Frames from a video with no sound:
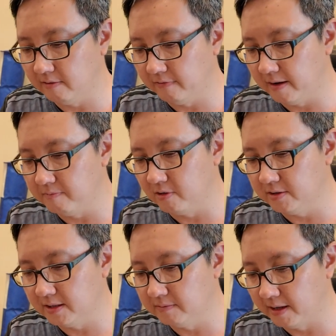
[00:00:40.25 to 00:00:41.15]
of
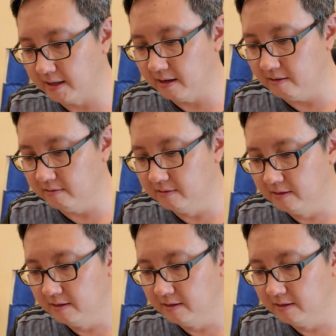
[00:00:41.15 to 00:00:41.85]
unboxing by now.